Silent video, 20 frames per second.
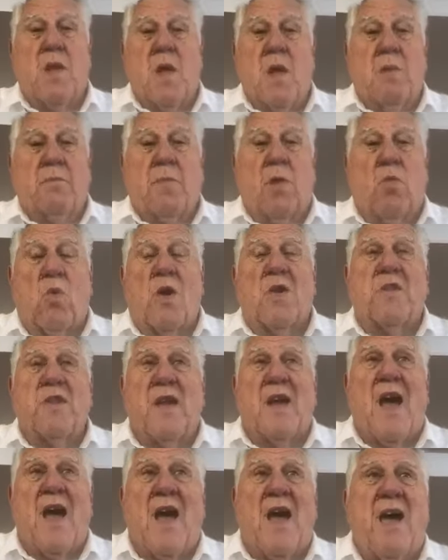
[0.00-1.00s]
But one
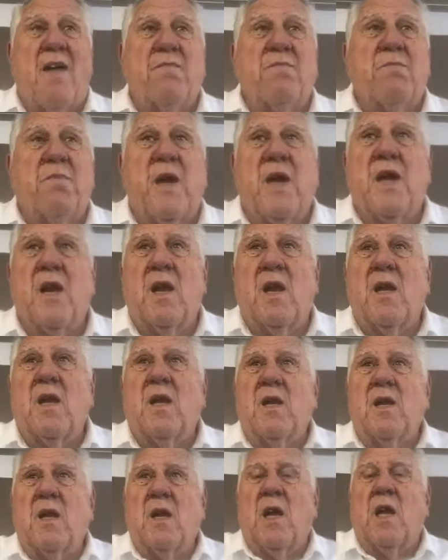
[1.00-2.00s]
thing I haven't been
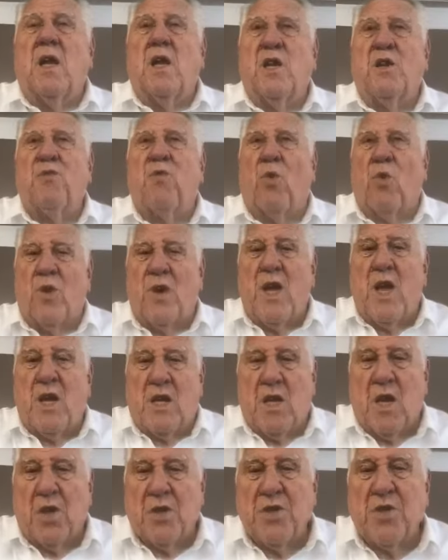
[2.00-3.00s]
in these 48
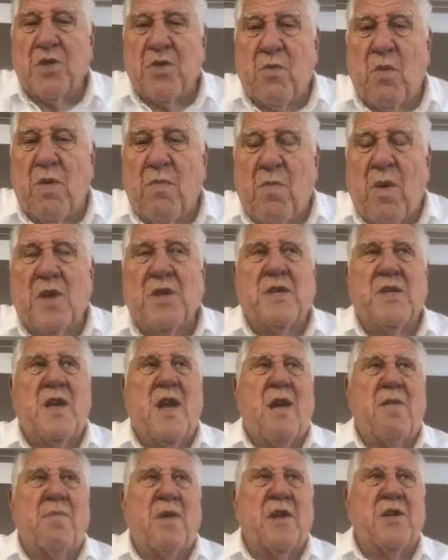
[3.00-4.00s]
years and 3 months that
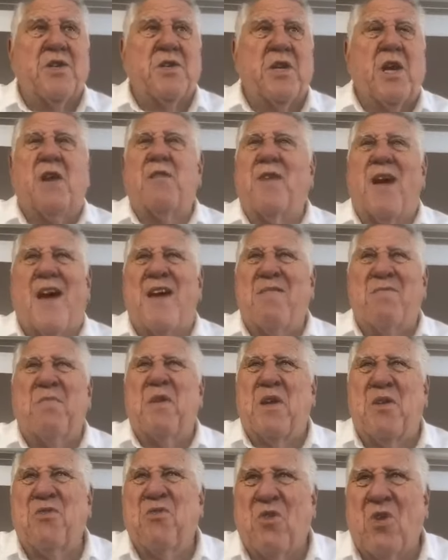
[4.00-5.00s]
I've been saved, I ain't
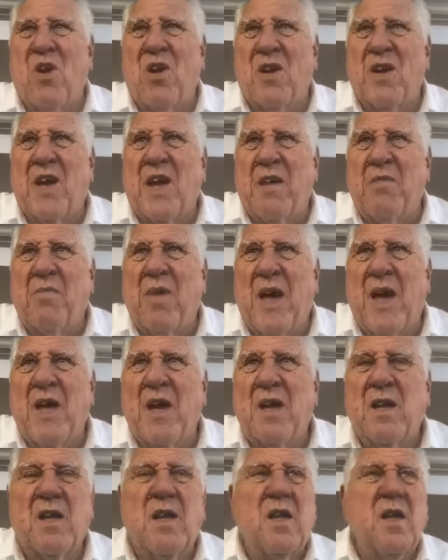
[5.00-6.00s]
been drunk. Amen.
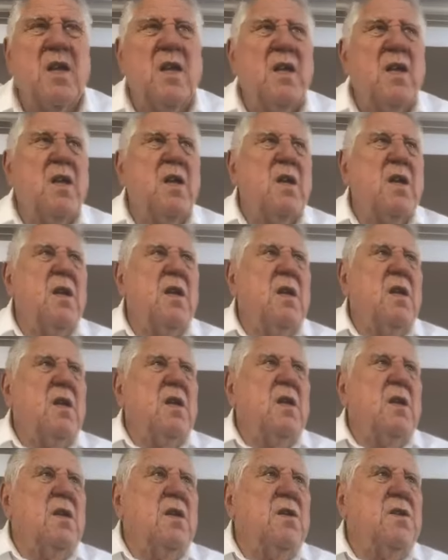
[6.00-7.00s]

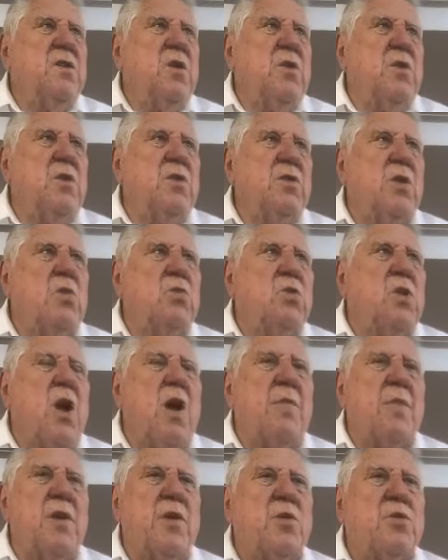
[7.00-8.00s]
So don't
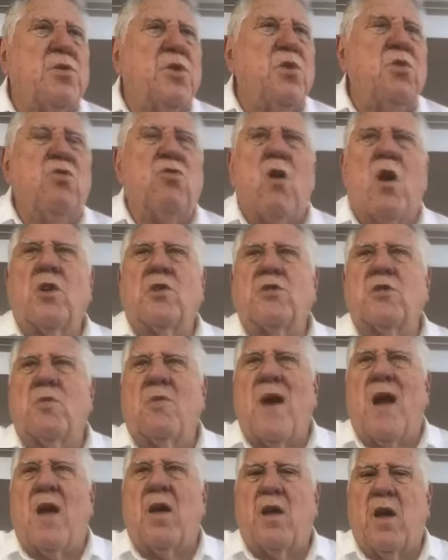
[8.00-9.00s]
come and don't you drunks
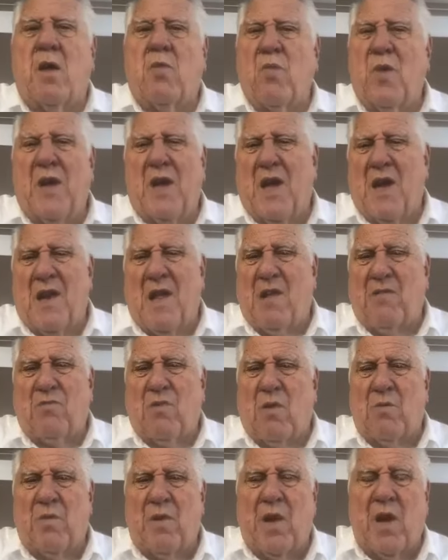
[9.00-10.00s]
around here. We got a lot of
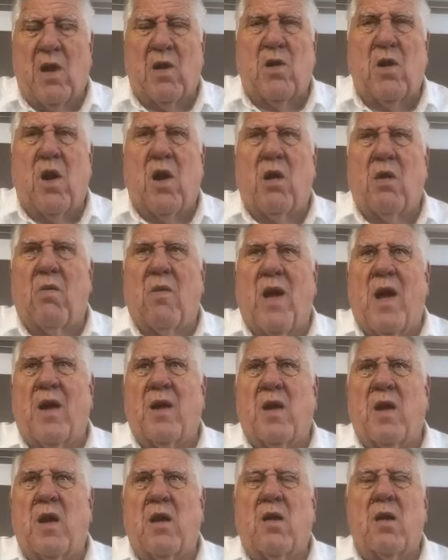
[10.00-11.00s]
trouble with alcohol around
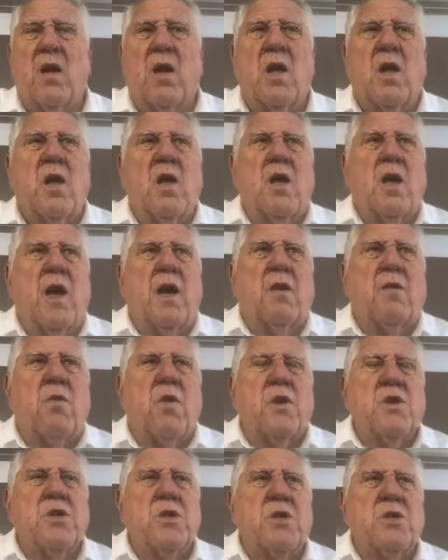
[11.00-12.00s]
here. And
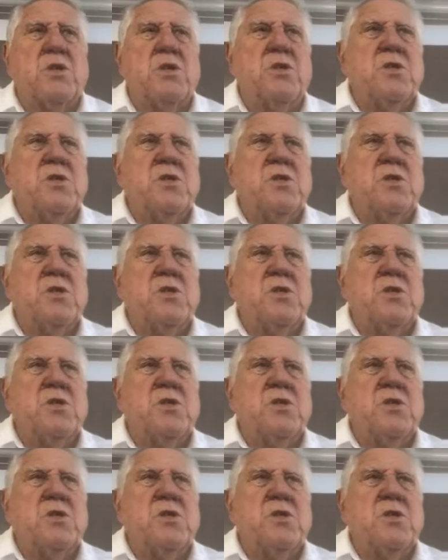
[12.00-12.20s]
Christians,